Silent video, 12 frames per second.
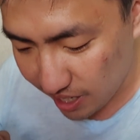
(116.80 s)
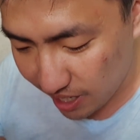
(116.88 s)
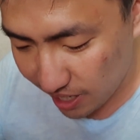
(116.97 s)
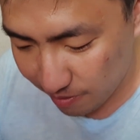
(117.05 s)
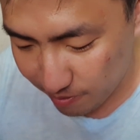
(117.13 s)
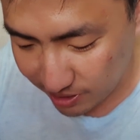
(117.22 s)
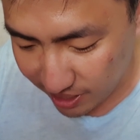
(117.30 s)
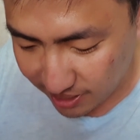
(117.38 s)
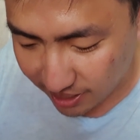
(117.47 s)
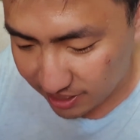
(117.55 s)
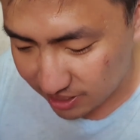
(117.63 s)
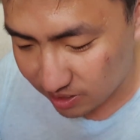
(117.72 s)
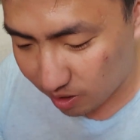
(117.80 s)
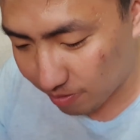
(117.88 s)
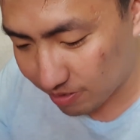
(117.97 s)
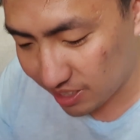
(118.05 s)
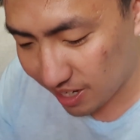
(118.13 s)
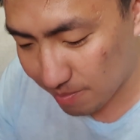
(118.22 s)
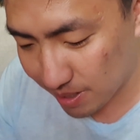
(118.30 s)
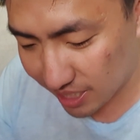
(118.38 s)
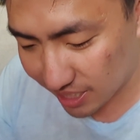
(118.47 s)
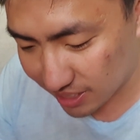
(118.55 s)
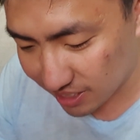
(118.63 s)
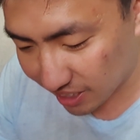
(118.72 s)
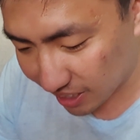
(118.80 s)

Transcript: Everything that's soft can be eaten.